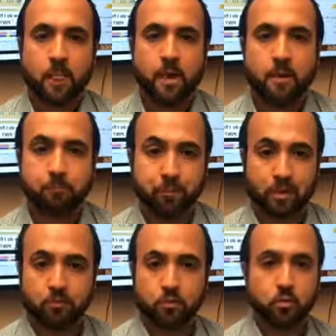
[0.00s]
Um,
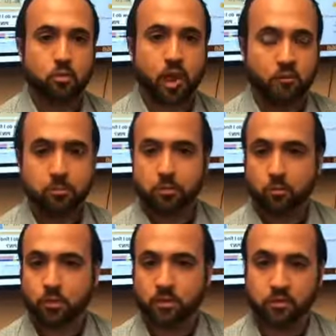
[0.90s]
if you haven't been
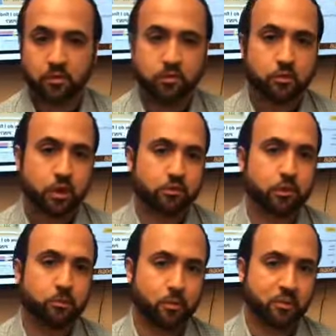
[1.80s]
reassessed and you're actually
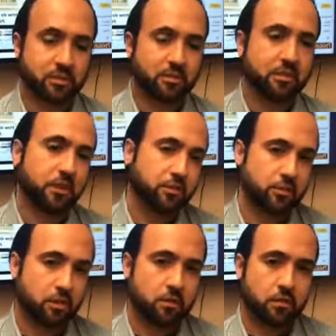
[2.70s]
going to be reassessed next
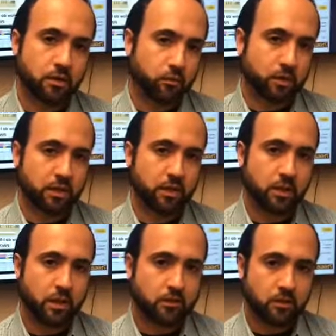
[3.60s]
year in
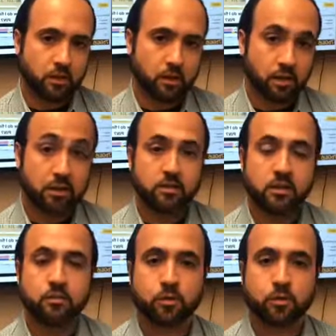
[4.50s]
2018, uh,